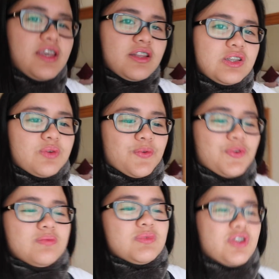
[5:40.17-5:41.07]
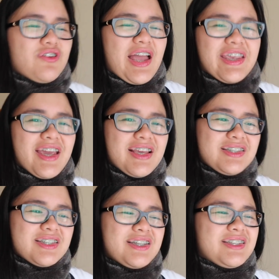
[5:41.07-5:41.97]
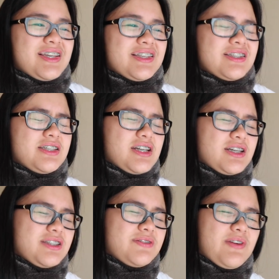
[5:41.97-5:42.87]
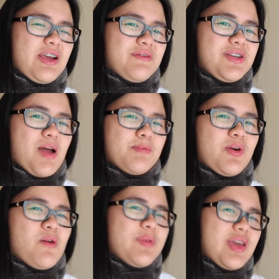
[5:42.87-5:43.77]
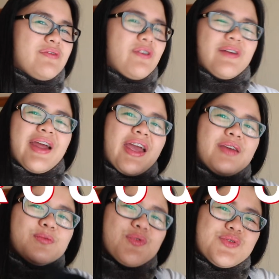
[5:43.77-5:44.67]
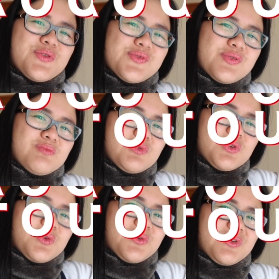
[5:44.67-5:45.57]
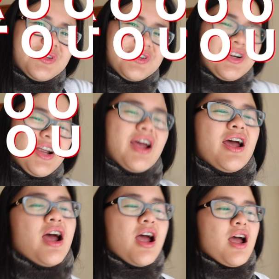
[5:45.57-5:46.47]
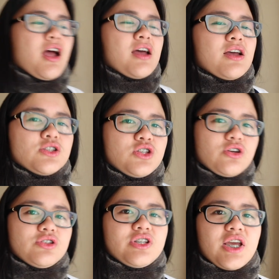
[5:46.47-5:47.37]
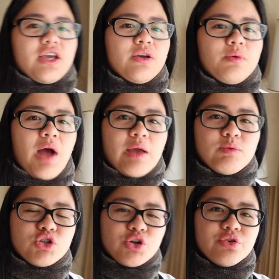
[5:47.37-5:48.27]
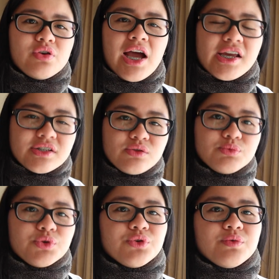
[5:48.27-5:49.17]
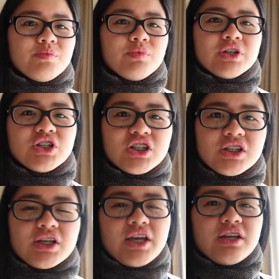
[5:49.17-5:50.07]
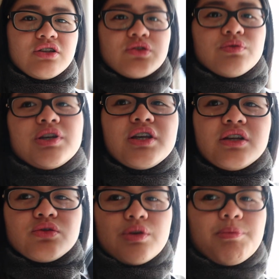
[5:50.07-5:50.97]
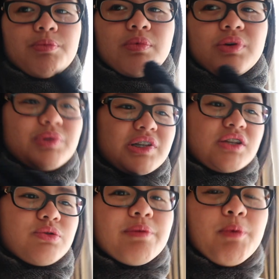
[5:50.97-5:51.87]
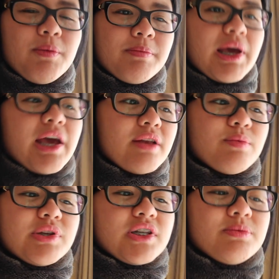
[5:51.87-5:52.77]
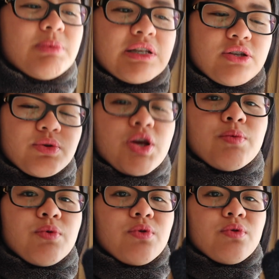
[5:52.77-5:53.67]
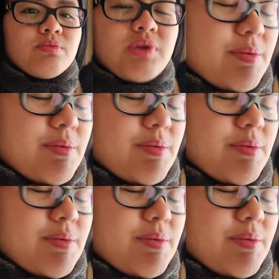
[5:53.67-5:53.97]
in the room, so I guess this is just very appropriate for a room tour. So today I will show you guys the room, which is a triple bed, which it means three beds